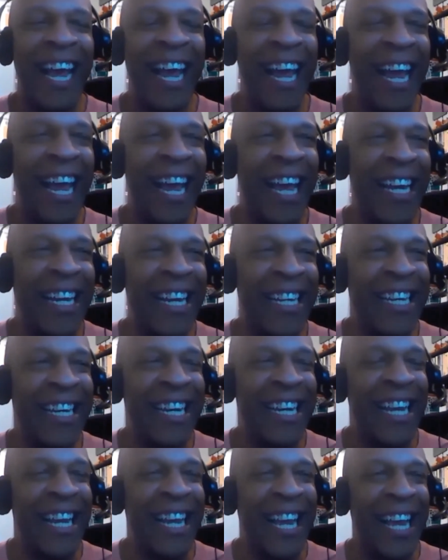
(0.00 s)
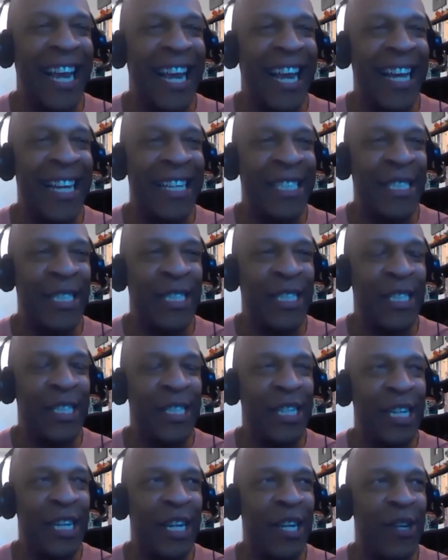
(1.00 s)
on. And
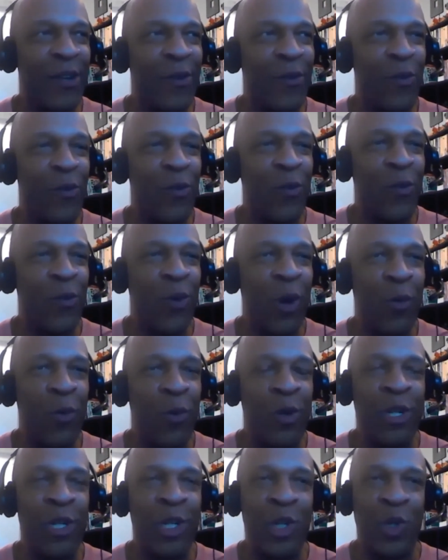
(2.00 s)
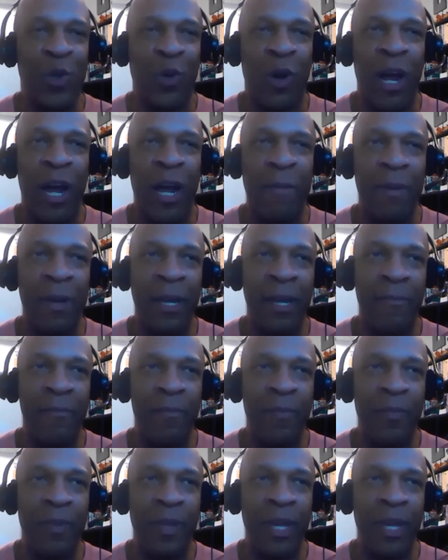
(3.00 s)
what we're describing,